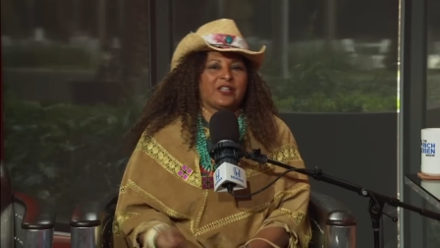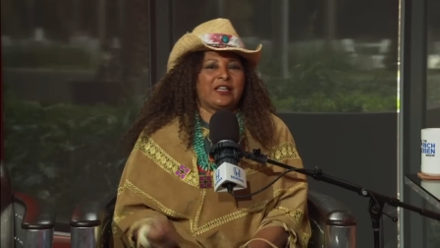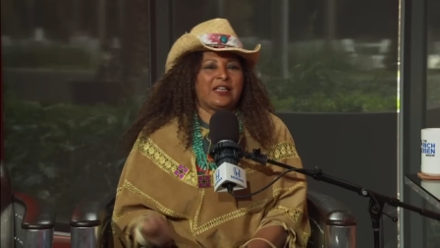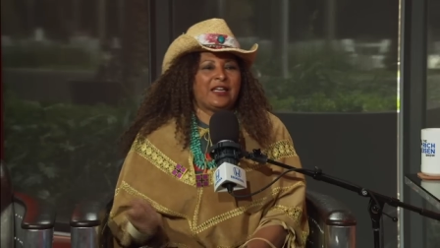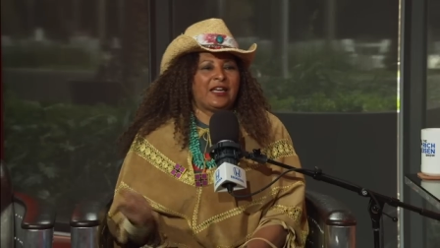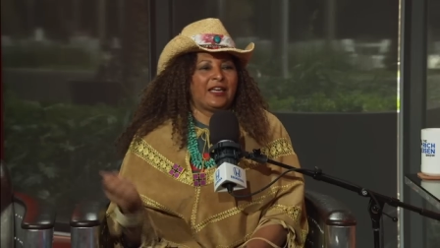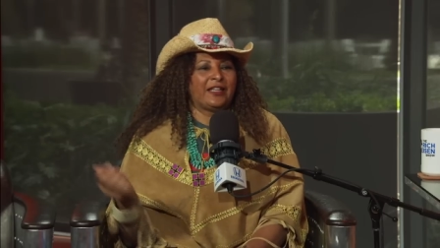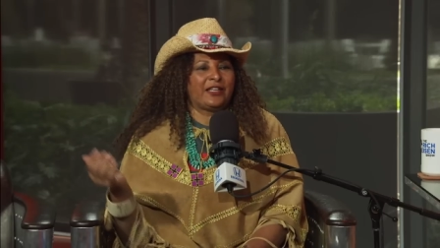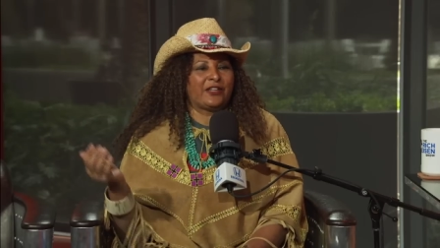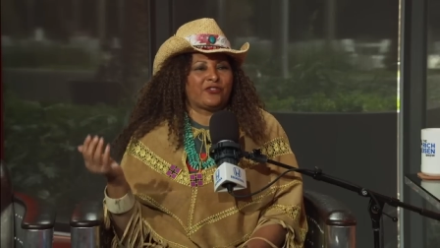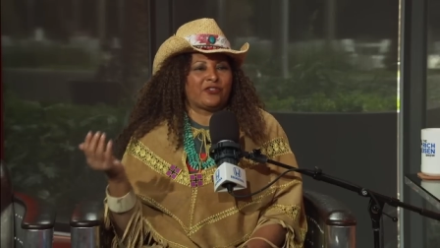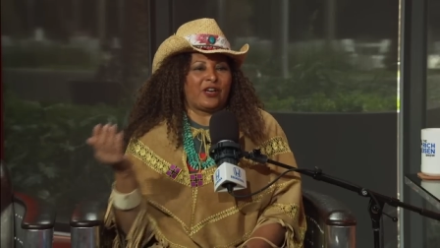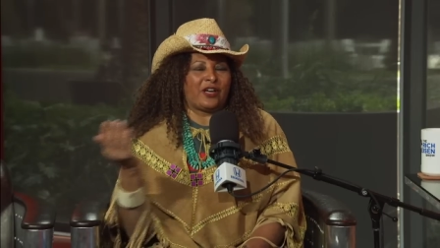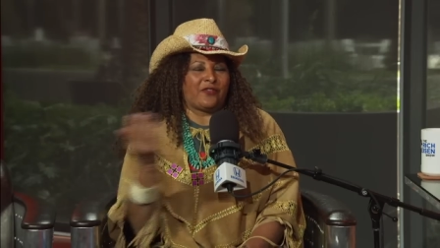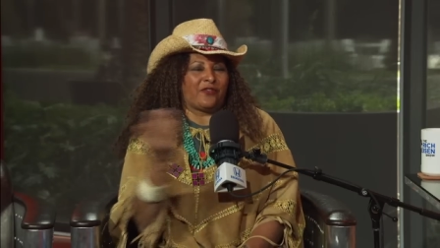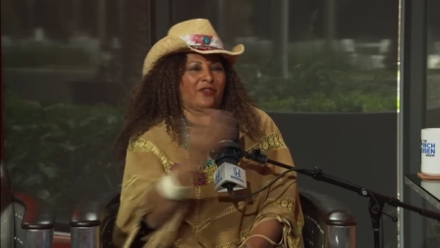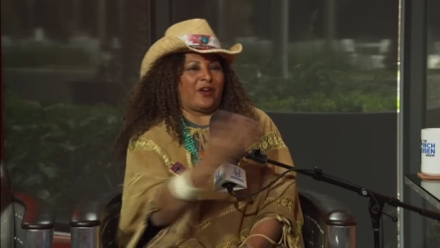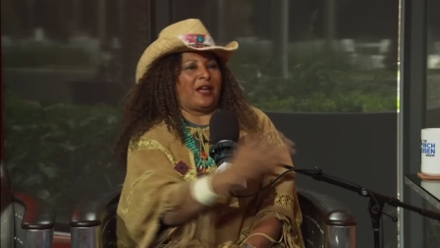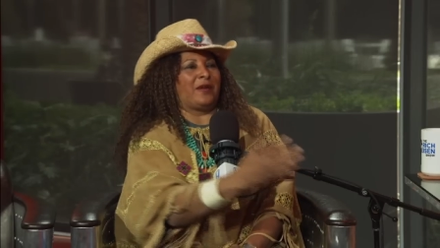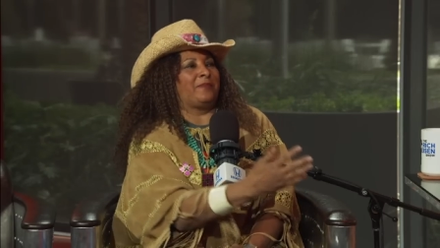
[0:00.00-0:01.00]
you. And they
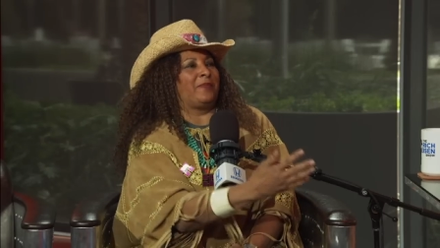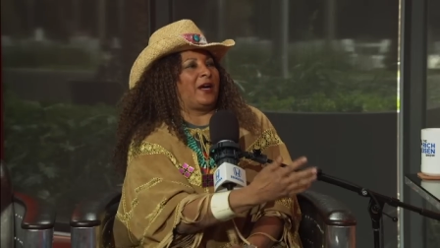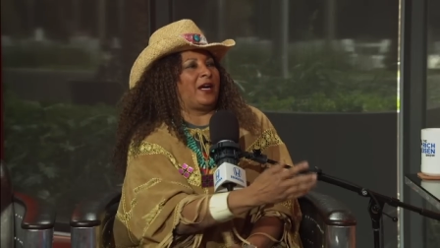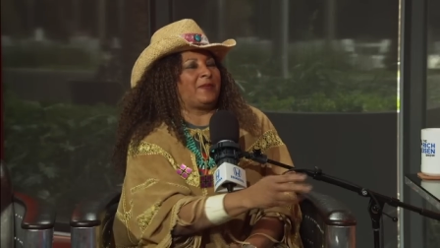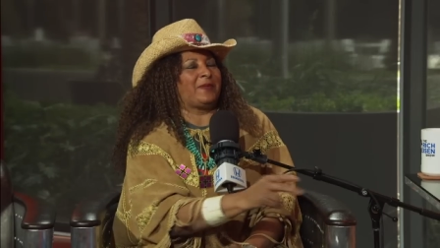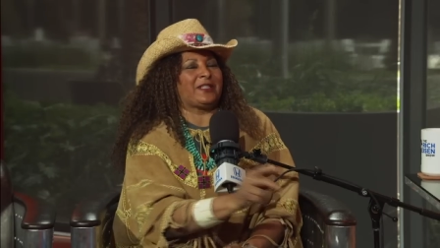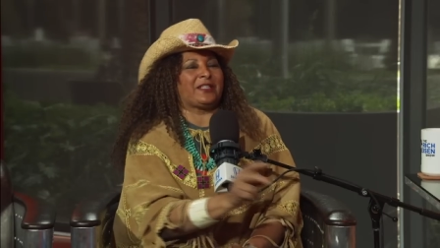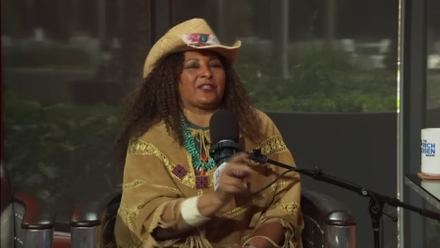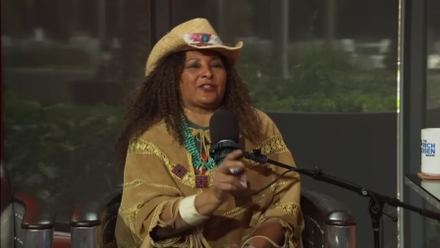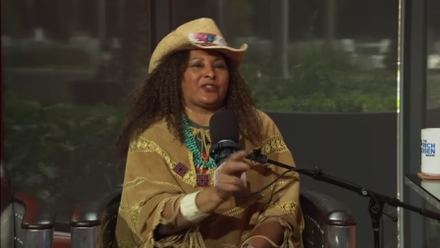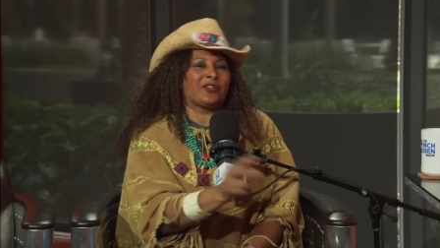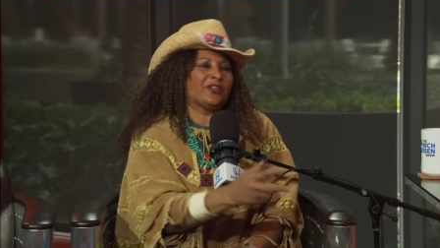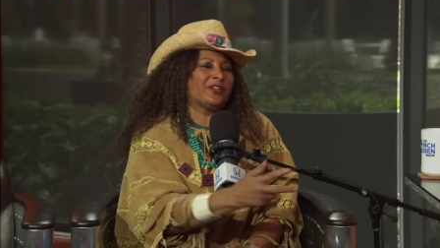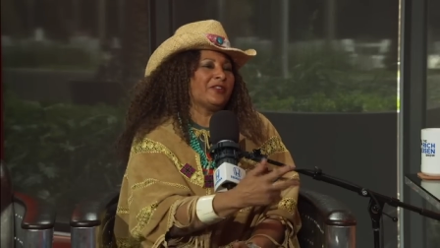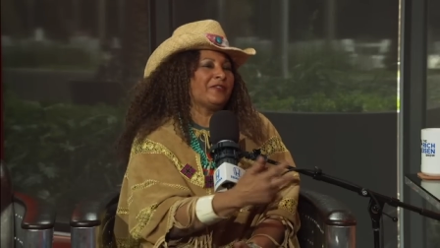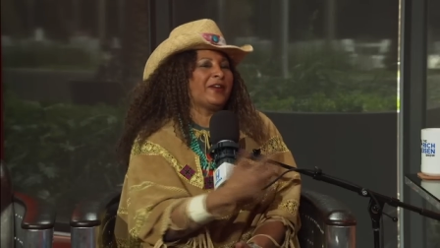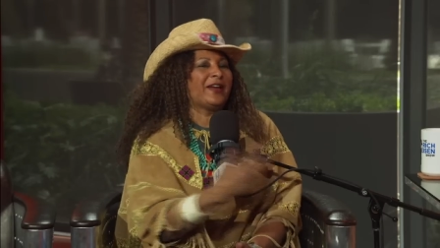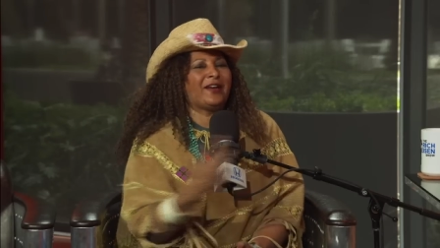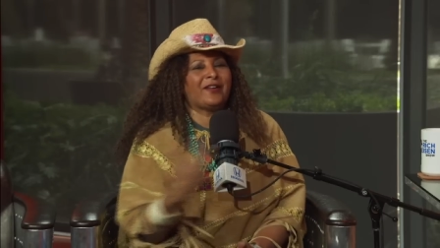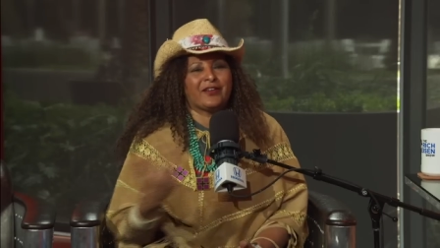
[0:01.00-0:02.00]
drive right by me. I said, Turn
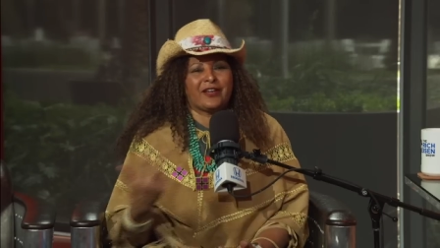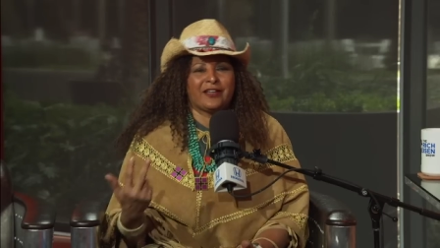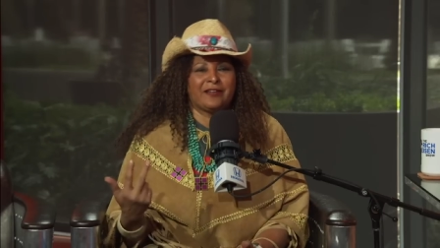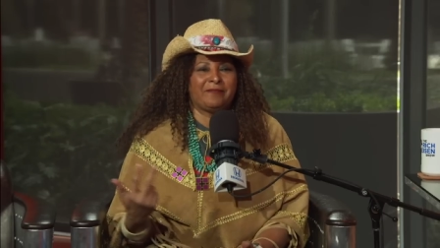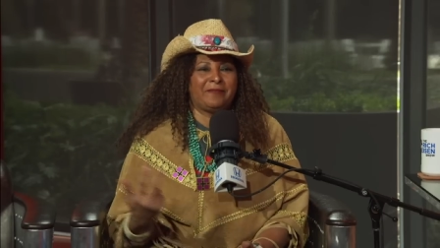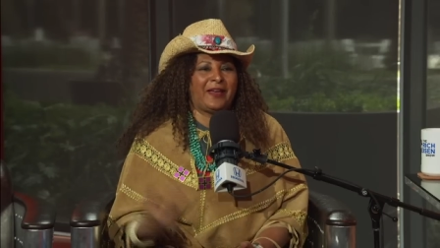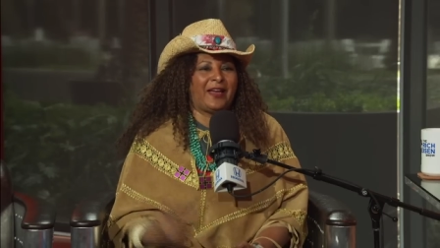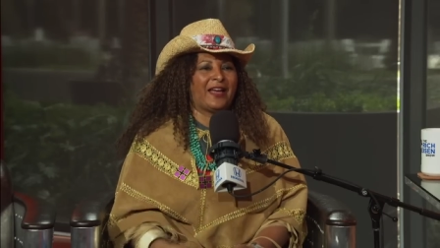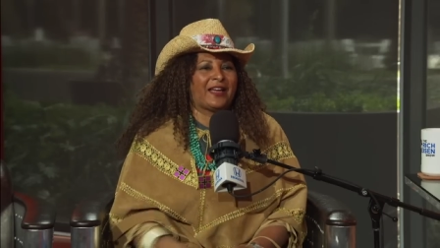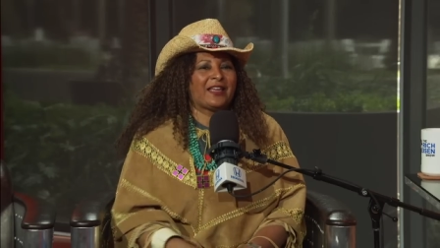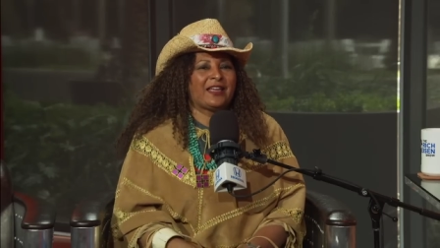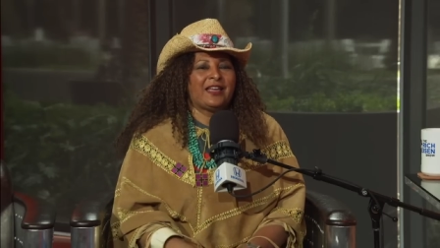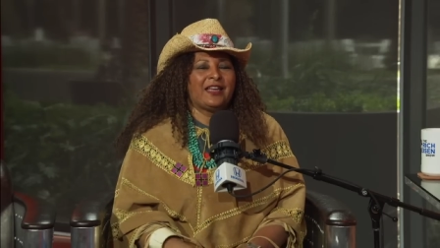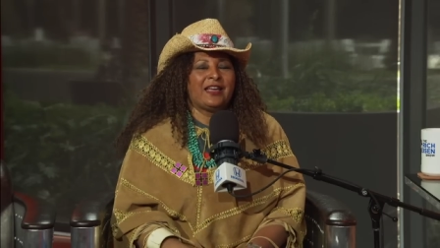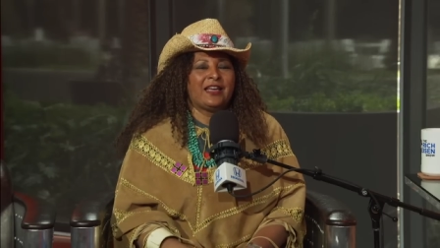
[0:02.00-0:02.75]
around, come back.